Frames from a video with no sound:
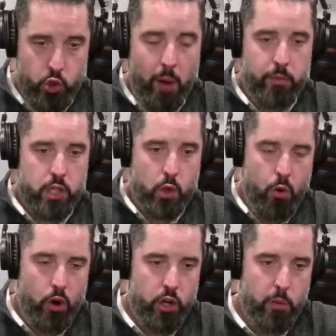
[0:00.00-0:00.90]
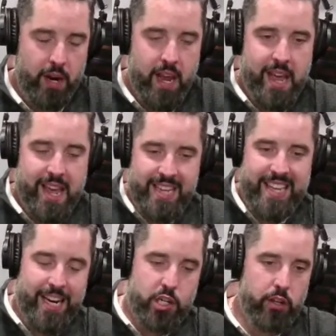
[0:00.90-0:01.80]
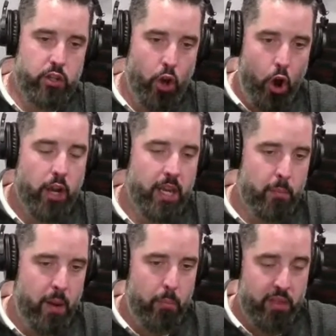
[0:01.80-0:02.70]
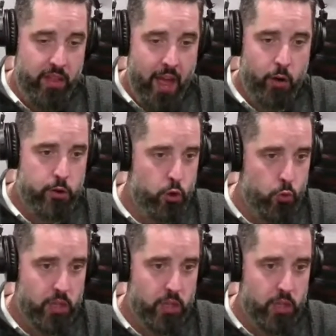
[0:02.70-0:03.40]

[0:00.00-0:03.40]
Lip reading: drop this quote on you, but he's actually talking about Pythagoras,